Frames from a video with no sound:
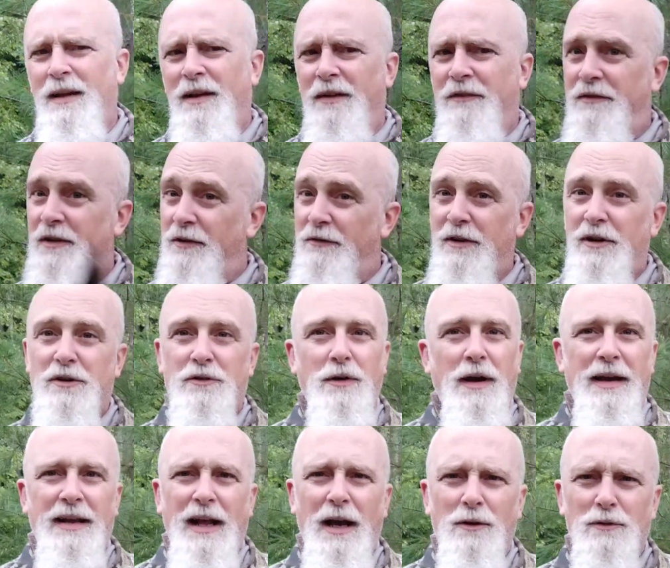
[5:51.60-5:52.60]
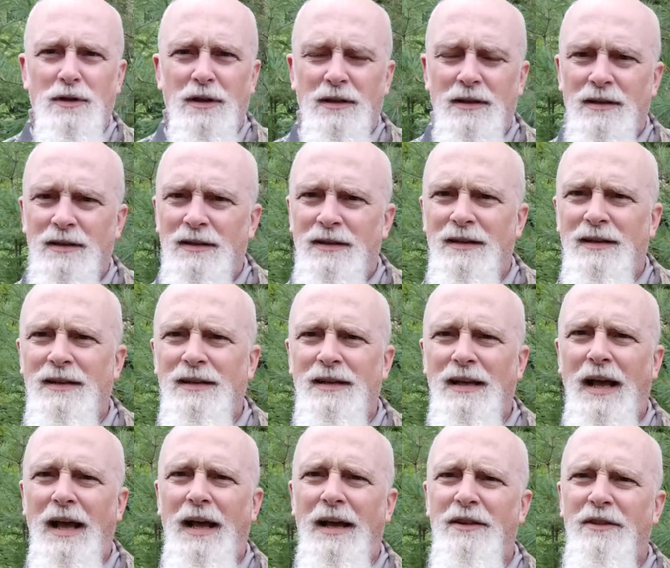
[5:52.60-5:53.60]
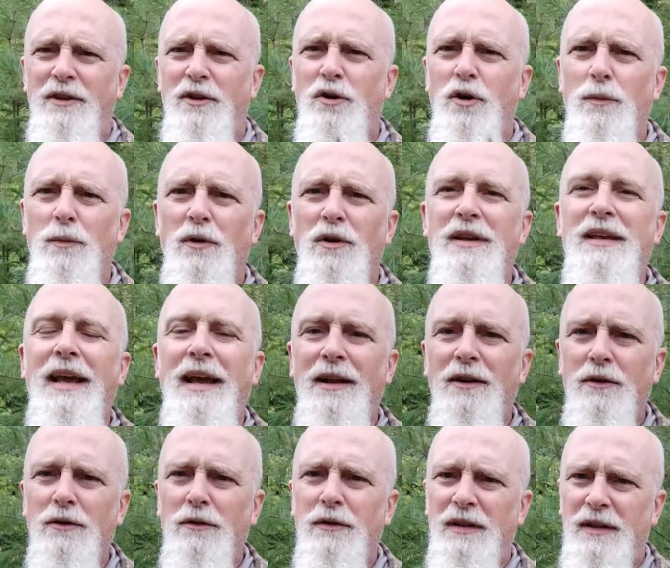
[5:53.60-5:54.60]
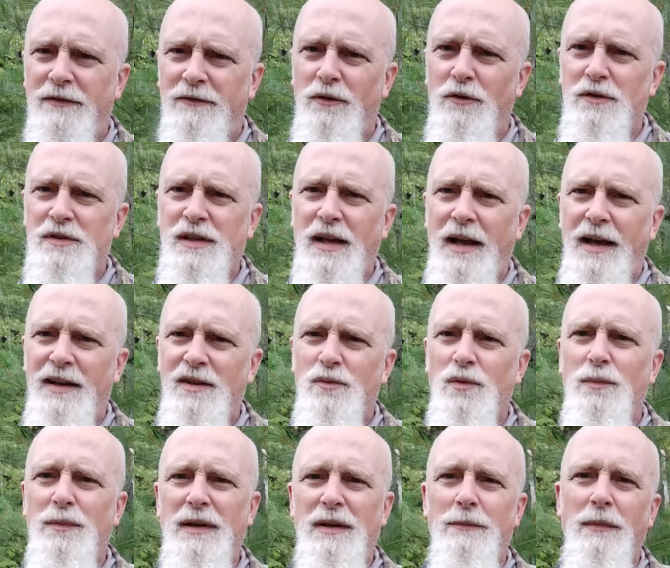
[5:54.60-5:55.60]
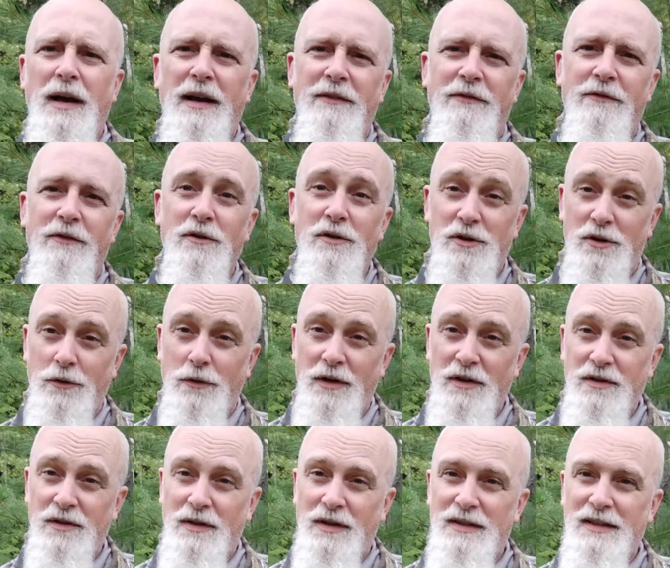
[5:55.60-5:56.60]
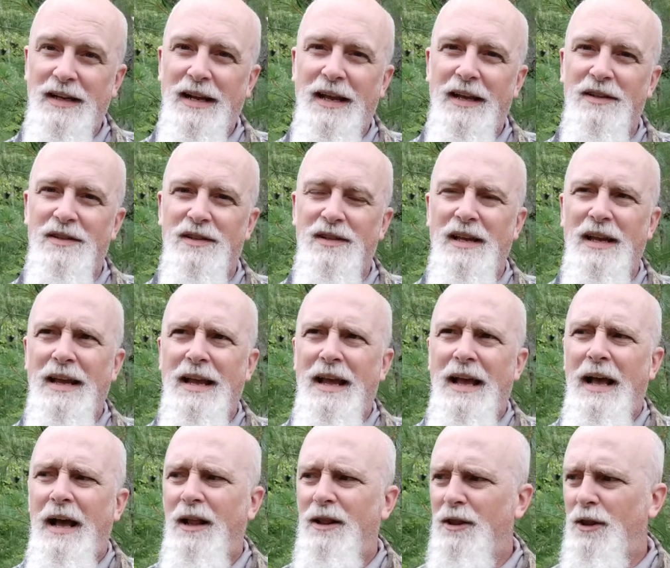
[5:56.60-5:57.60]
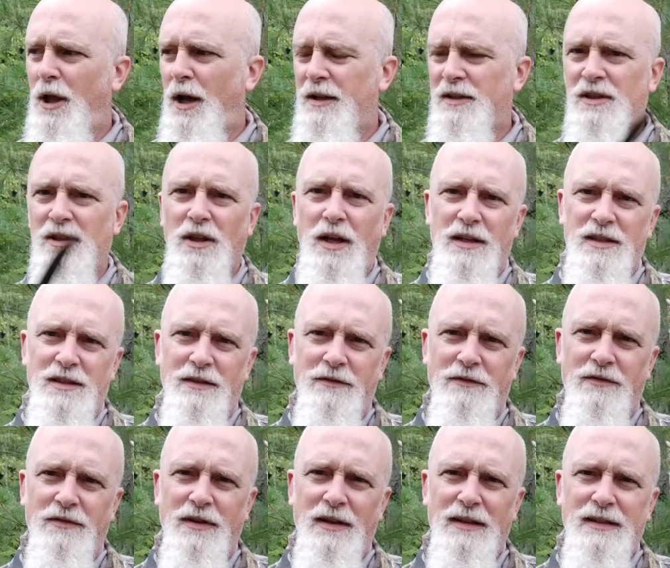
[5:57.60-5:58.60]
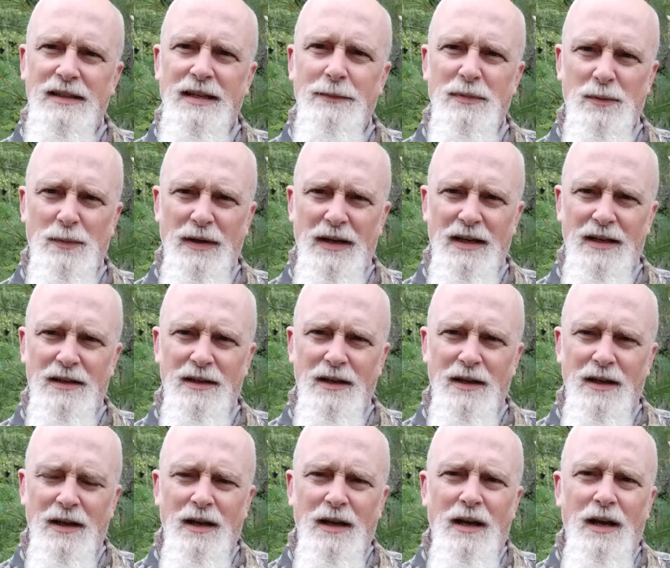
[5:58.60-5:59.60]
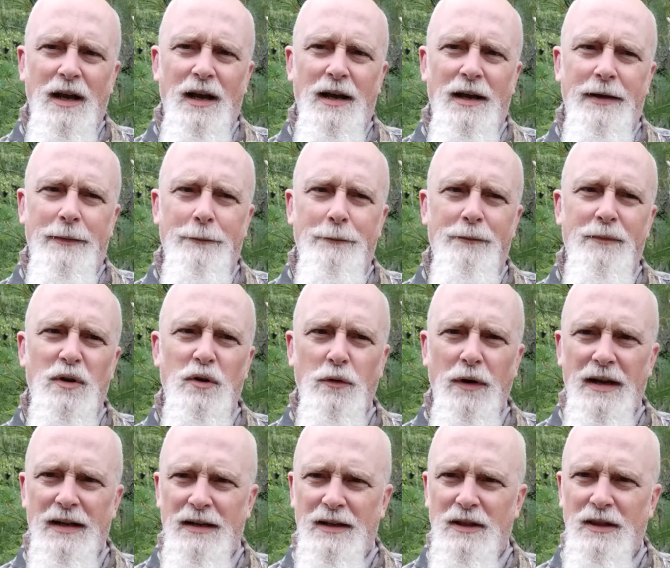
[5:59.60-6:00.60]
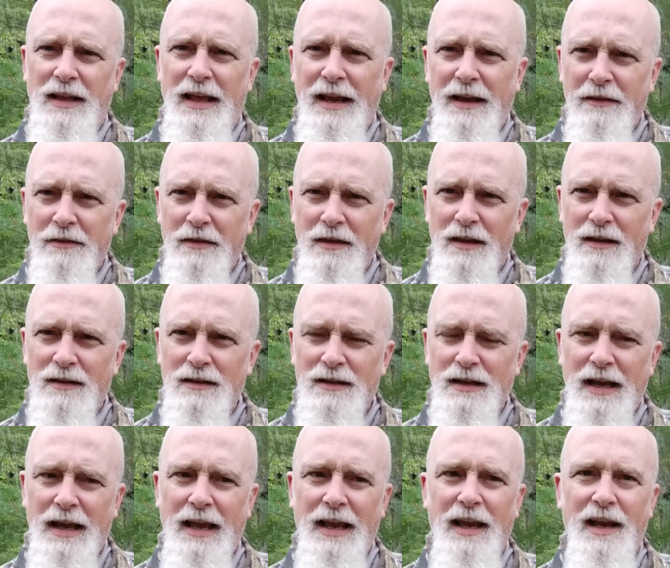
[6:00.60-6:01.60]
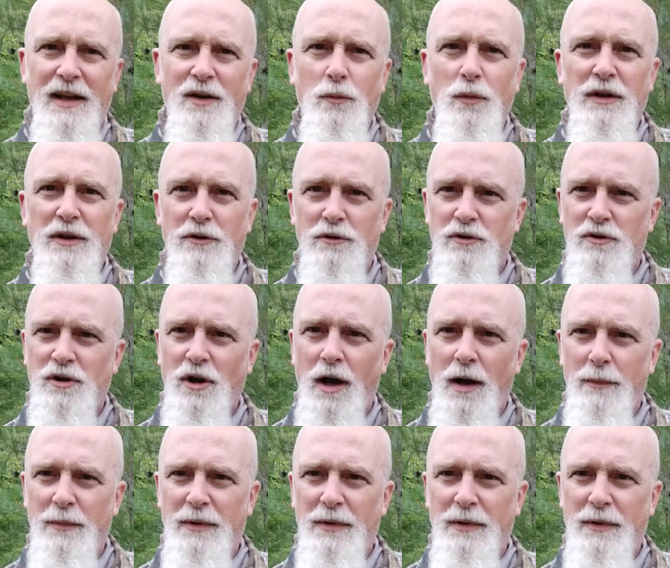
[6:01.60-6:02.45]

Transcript: Feel free to try it out. The Gerber Gator in the full size would be my first choice because it has lots and lots of tip speed, great length, and when you chop